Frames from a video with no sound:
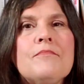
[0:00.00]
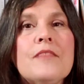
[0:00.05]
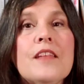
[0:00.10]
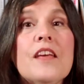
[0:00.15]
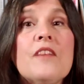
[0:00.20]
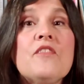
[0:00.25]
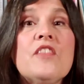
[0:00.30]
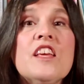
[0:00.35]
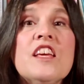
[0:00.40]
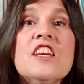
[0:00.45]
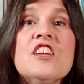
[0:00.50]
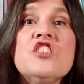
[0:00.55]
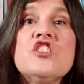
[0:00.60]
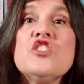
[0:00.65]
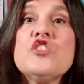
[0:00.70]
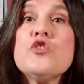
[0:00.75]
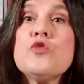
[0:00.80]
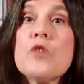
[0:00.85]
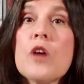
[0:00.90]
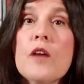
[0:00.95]
If the itch
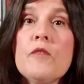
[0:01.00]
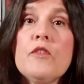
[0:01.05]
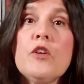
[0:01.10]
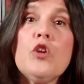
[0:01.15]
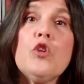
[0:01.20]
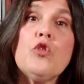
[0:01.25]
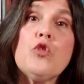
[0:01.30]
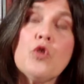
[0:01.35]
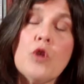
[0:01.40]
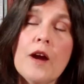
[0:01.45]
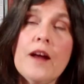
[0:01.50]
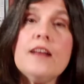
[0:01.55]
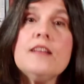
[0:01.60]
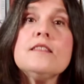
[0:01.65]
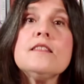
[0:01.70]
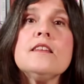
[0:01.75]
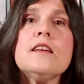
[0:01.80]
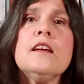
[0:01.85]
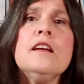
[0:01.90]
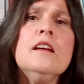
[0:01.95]
is driving you
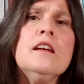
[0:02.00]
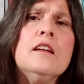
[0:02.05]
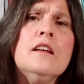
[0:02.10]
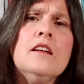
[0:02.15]
crazy,